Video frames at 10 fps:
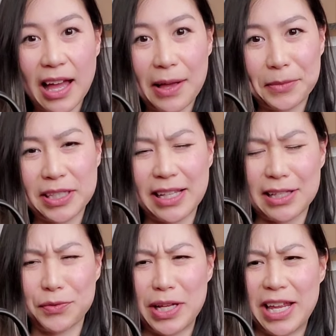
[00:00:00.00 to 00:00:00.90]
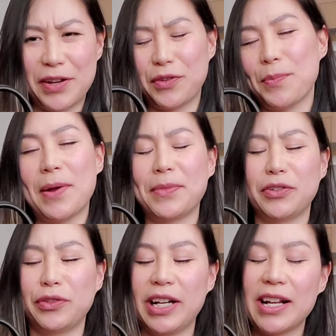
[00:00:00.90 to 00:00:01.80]
because that's what he remembered
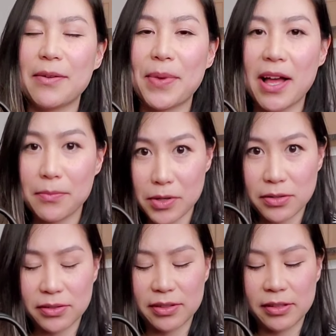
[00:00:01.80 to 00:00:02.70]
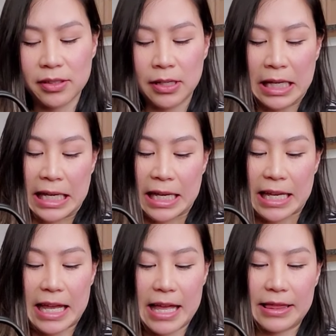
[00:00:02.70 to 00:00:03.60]
reading about most.
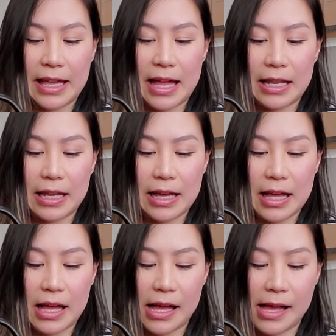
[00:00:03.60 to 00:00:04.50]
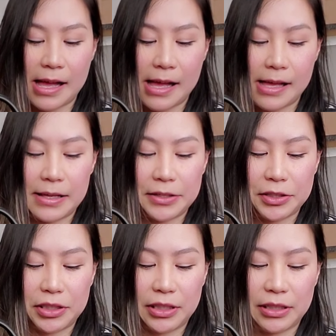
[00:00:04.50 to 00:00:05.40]
And then
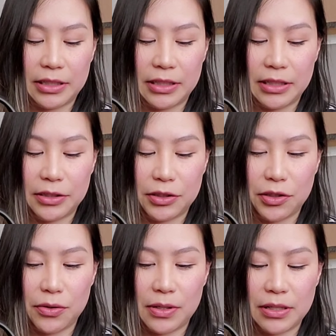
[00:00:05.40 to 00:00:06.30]
she showed